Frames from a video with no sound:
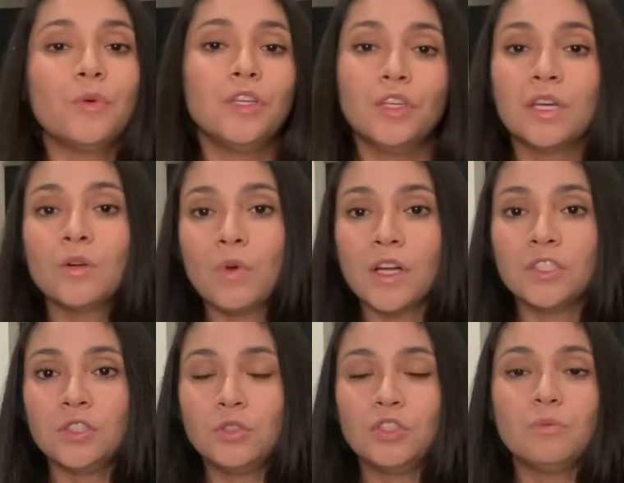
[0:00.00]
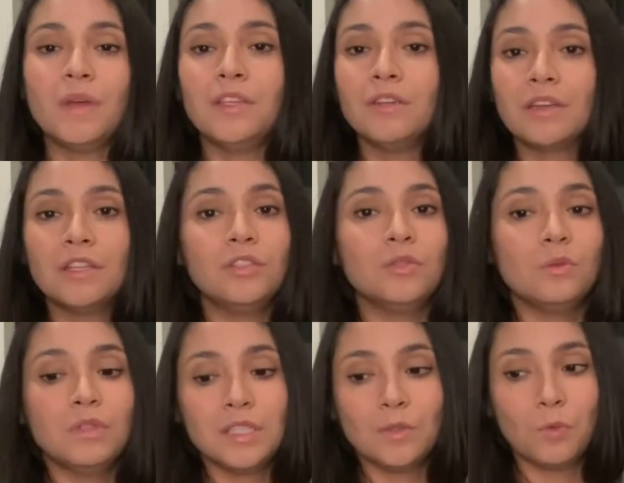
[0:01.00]
you can watch YouTube and you can do
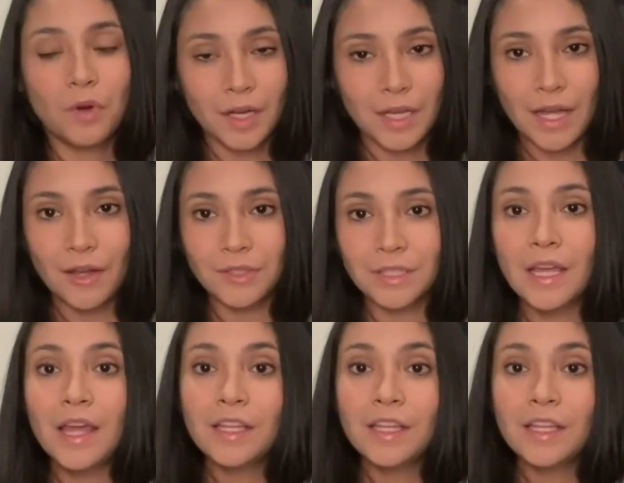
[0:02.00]
these workouts.